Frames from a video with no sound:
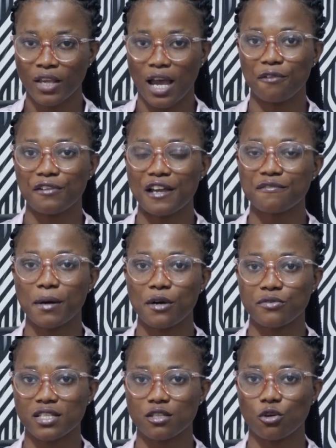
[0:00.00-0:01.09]

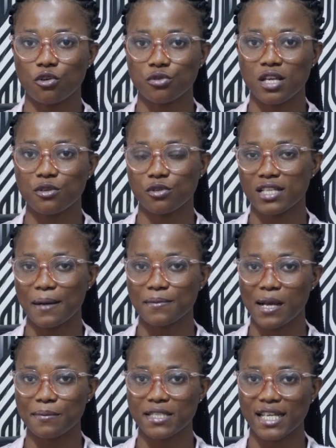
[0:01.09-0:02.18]
£5 in the cost names you tap
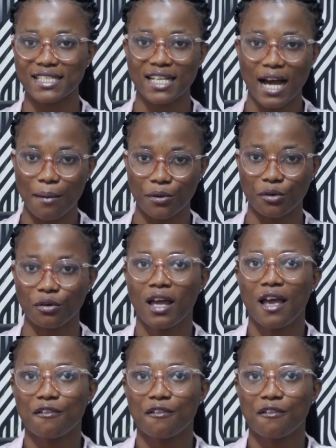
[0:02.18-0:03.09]
tap send up on